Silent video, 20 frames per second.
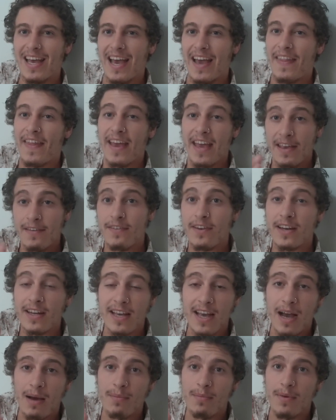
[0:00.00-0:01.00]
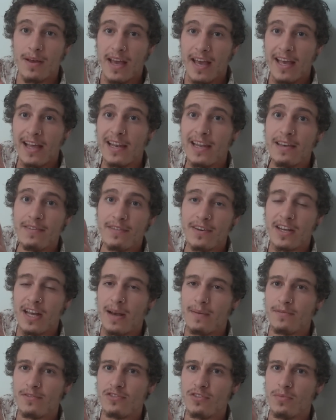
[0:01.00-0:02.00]
and ill even
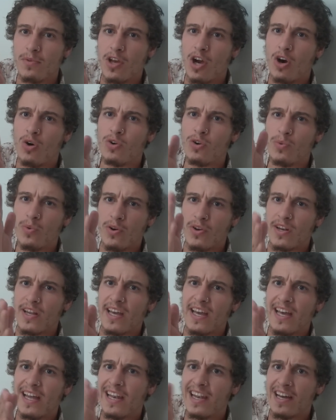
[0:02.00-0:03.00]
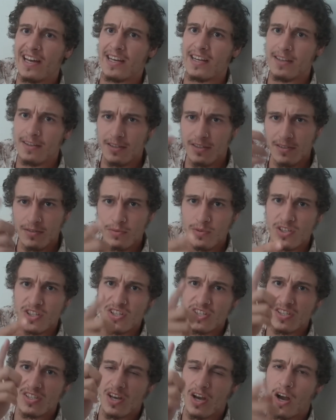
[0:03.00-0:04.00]
comes from the older word illa,
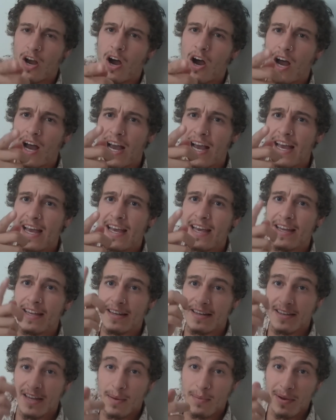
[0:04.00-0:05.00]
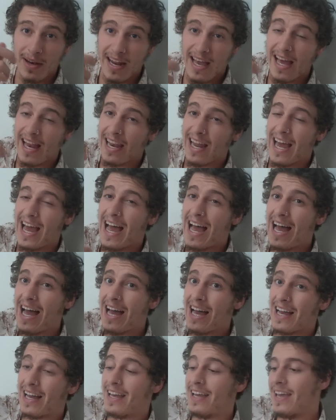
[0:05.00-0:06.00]
which is
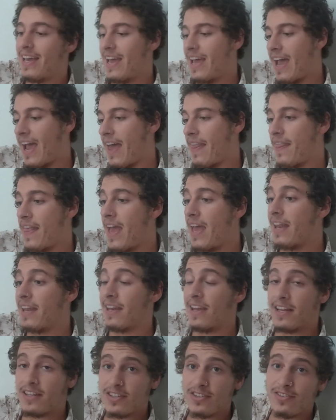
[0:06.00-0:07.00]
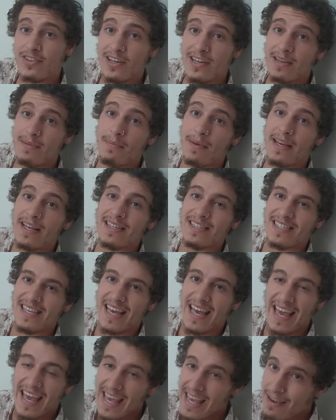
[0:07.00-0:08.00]
ILLR, and that literally means
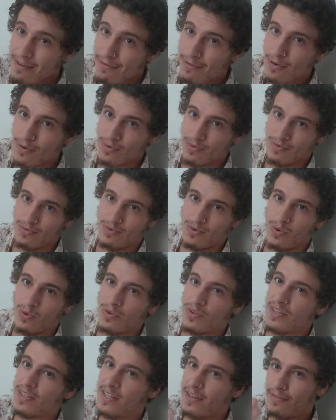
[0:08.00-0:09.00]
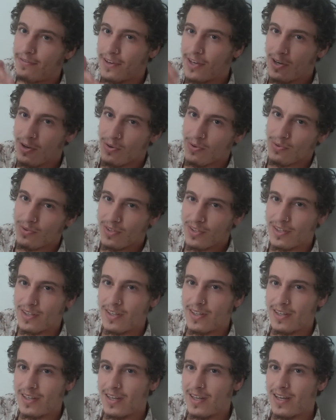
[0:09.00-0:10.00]
evil or difficult.
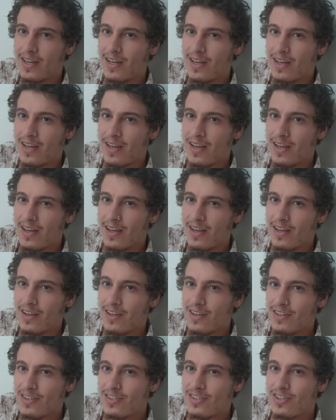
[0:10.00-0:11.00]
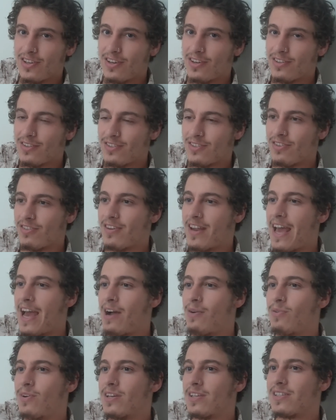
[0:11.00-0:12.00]
So
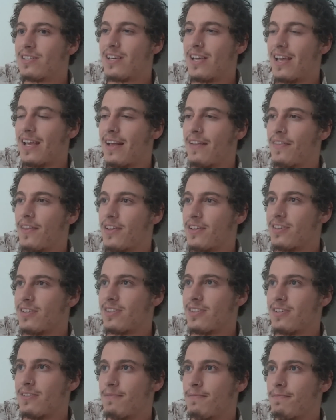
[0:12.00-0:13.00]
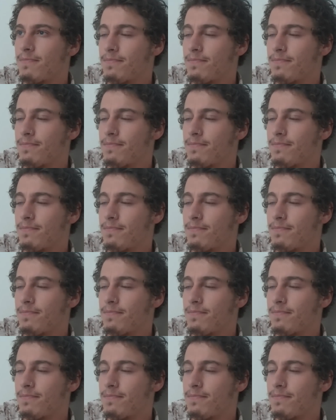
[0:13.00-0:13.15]
now we're seeing this